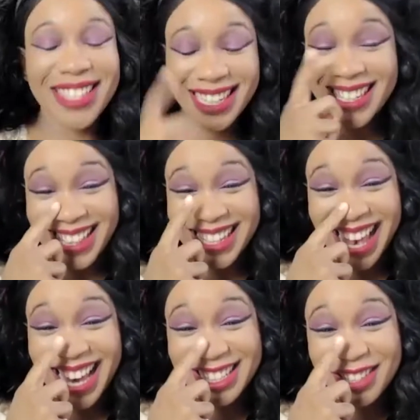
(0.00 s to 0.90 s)
say that's
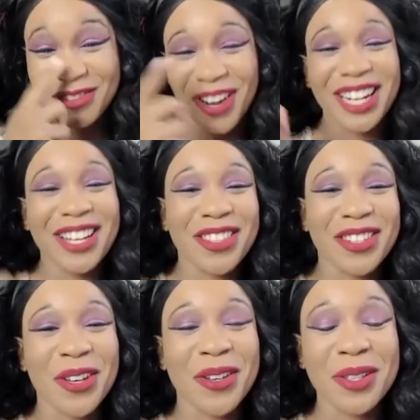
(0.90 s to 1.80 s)
actually right on the
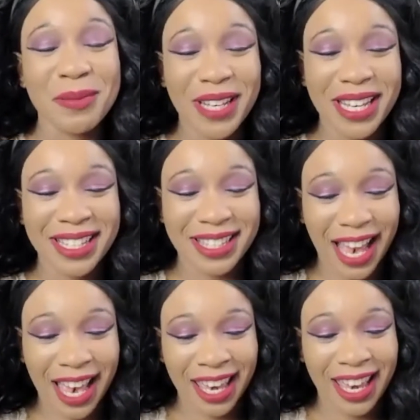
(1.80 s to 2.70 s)
nose because
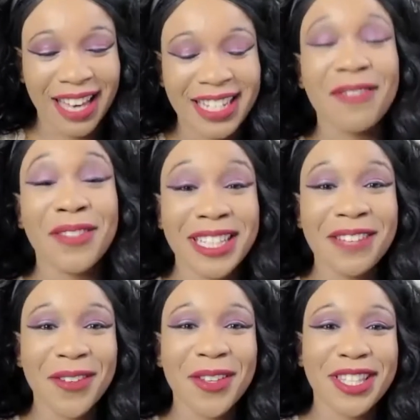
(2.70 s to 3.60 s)
I definitely
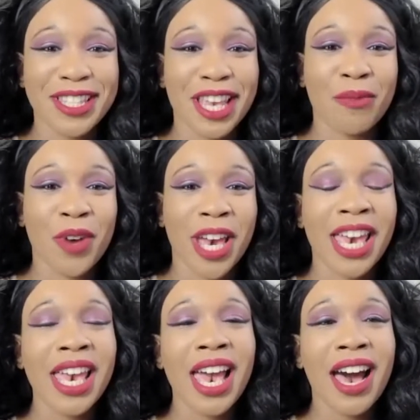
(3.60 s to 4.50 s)
feel the same way.